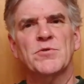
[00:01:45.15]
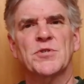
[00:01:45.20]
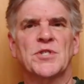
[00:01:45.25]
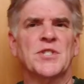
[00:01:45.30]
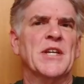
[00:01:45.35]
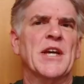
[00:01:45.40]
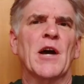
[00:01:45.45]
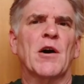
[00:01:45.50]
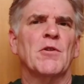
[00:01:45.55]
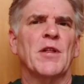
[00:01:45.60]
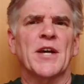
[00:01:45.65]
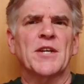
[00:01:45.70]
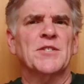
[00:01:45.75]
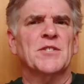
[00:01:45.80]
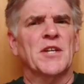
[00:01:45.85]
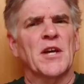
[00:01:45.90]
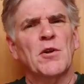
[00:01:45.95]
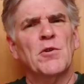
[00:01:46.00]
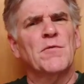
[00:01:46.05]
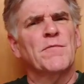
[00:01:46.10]

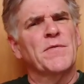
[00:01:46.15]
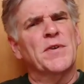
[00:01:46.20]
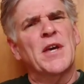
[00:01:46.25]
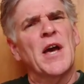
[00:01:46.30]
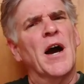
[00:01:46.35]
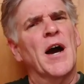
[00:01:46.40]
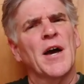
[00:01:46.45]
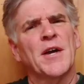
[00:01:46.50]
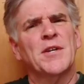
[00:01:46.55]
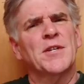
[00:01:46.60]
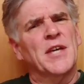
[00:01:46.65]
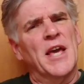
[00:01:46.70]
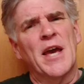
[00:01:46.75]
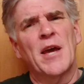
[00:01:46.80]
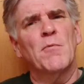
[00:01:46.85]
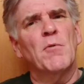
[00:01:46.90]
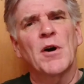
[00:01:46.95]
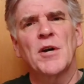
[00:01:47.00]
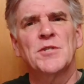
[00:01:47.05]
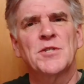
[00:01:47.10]

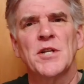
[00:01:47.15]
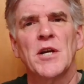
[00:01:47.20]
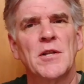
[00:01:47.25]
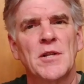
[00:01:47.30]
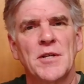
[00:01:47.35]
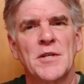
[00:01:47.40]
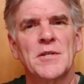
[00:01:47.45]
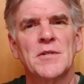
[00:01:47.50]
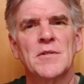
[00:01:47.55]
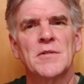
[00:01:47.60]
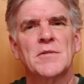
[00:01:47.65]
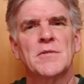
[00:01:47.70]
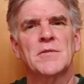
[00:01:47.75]
CLXLVIKY Jelly.